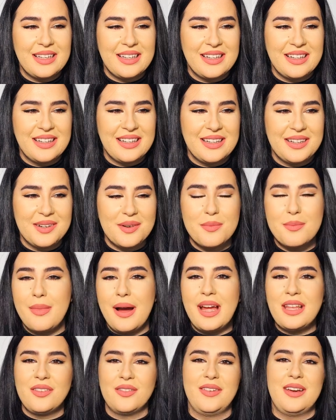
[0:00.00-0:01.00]
uh,
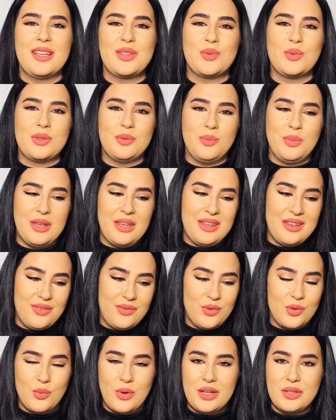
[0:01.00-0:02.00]
my advice would be
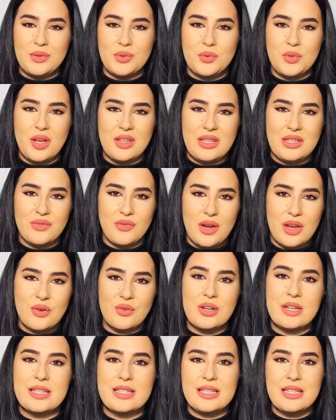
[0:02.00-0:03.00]
if you want to try this
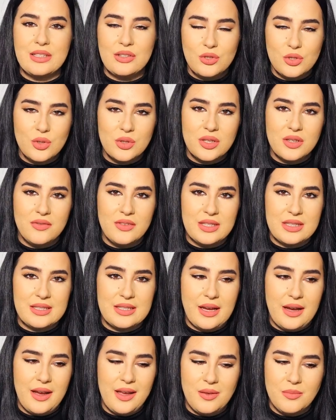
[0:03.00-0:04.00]
fragrance, do give it
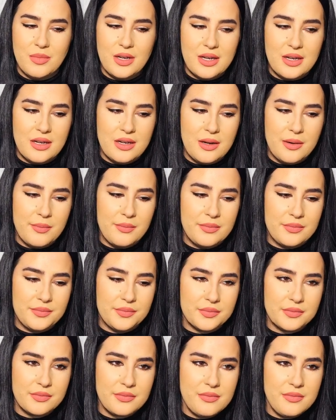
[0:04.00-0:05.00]
time. Um,
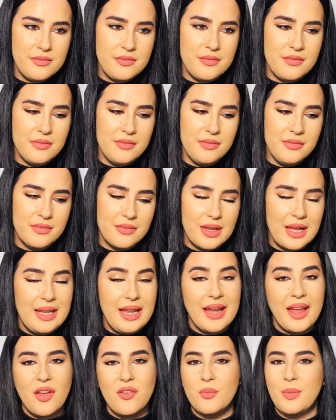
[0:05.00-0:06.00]

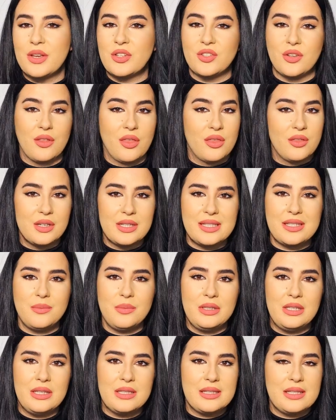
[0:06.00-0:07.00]
like I've mentioned, 30
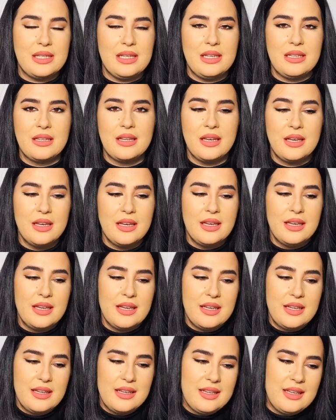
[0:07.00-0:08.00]
minutes in,
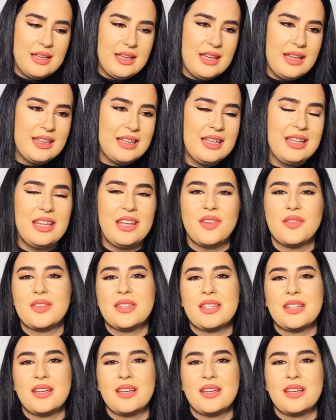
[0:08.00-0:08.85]
it leaves